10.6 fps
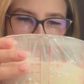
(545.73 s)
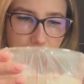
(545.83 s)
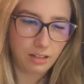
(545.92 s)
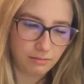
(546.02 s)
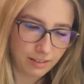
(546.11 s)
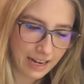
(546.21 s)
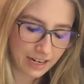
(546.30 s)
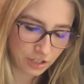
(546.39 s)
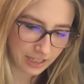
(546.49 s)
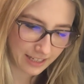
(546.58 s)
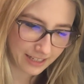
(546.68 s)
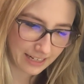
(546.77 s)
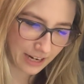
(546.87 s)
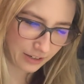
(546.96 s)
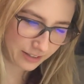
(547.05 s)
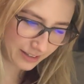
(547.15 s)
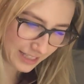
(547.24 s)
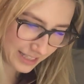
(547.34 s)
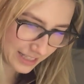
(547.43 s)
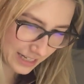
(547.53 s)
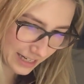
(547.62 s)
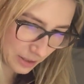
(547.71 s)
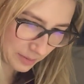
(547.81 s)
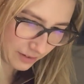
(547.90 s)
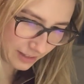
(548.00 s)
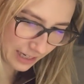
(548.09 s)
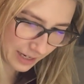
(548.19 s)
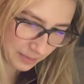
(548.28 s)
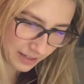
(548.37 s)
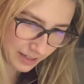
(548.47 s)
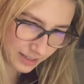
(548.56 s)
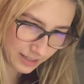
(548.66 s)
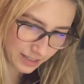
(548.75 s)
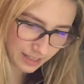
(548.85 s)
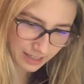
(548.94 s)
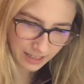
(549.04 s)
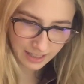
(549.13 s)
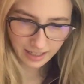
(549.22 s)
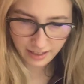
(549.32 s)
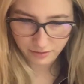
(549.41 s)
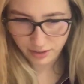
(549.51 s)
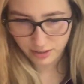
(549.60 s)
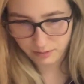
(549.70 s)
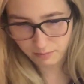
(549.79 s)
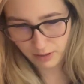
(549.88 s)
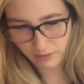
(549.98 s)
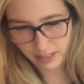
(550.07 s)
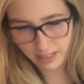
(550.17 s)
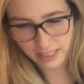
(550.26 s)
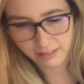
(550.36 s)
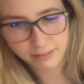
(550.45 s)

Oh, actually, hang on. This is a little bit of a lie because I've just moved that down